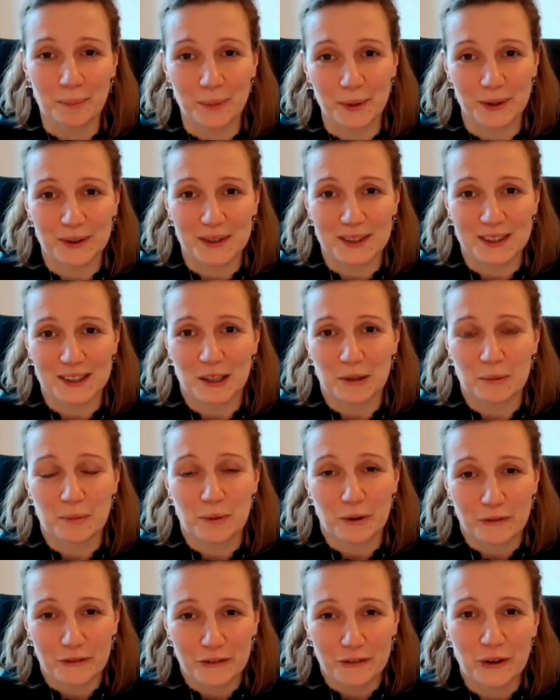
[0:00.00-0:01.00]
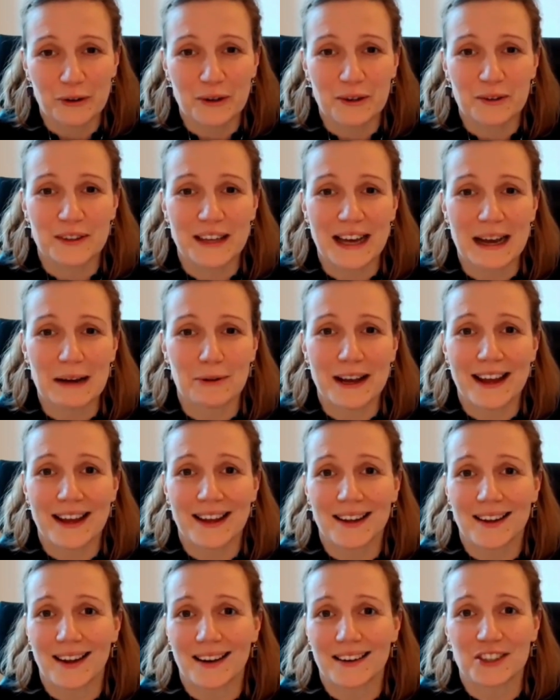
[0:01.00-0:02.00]
built a portfolio that
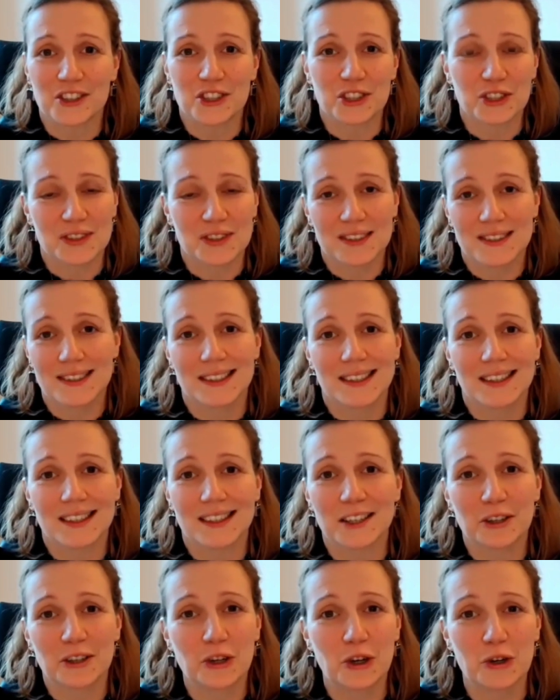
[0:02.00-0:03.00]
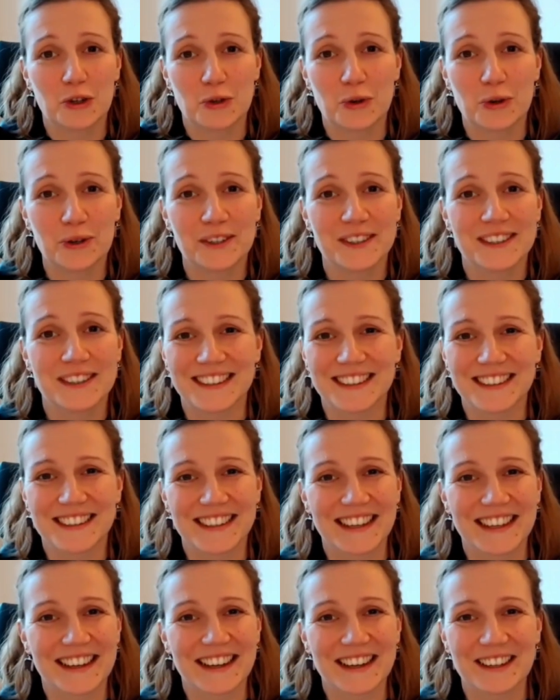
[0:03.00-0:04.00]
way, and just got hooked
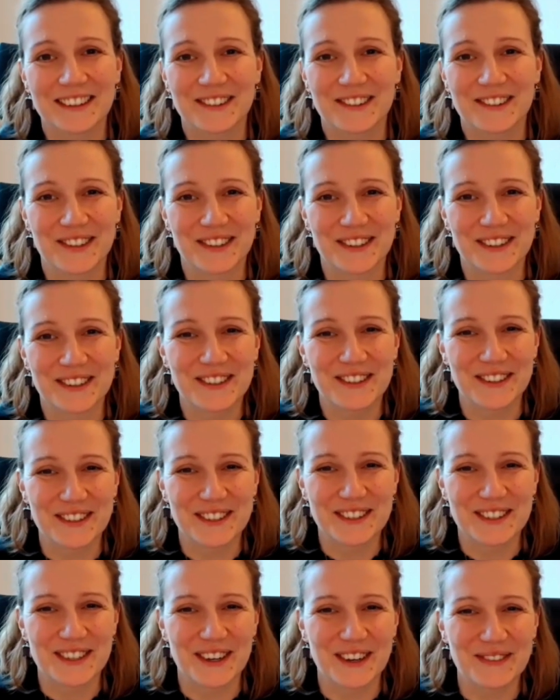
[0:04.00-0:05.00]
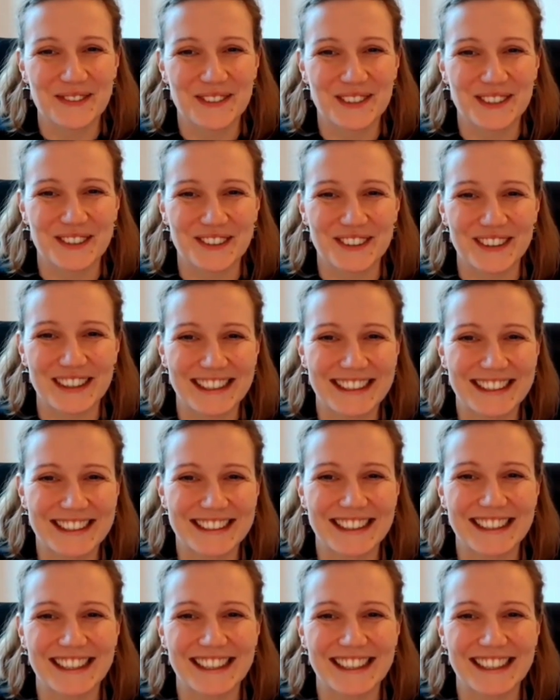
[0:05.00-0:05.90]
and couldn't stop. So in